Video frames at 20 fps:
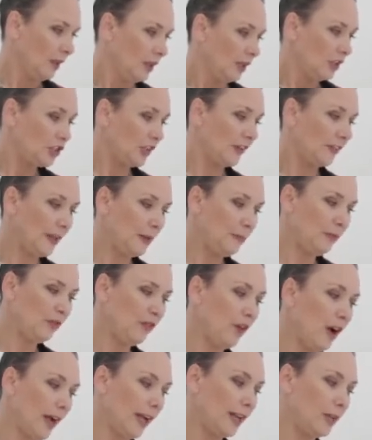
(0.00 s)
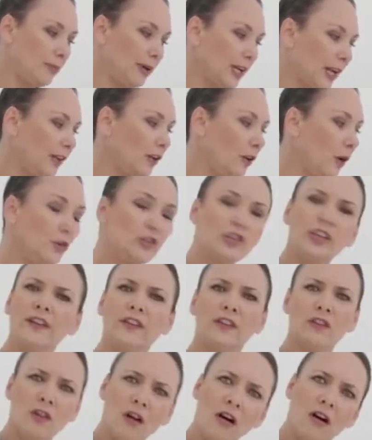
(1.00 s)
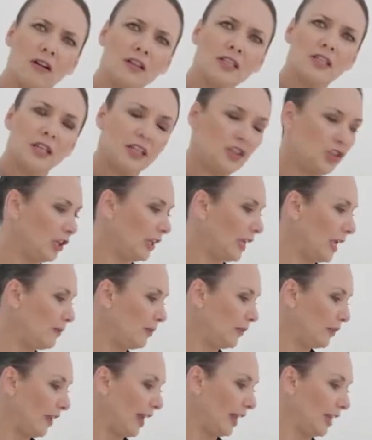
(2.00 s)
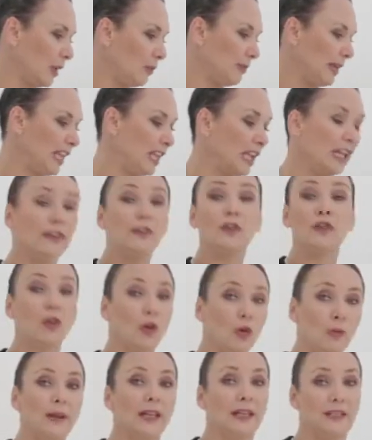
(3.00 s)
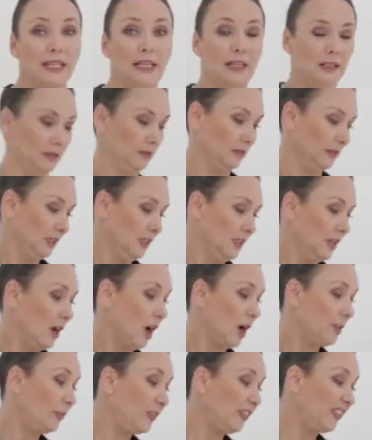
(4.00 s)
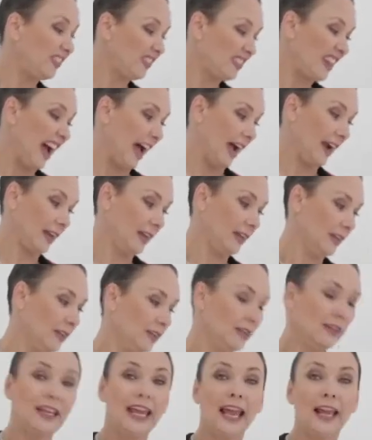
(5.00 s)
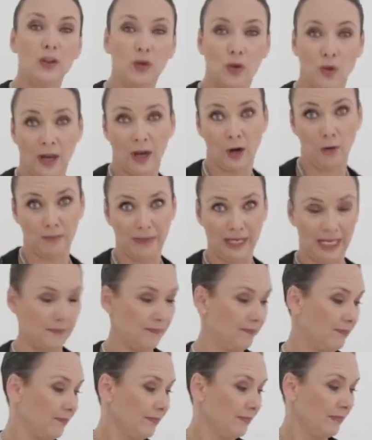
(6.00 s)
She seems fine, but I know she's not, and she keeps telling me it's no big deal. I'm stuck, can you help me?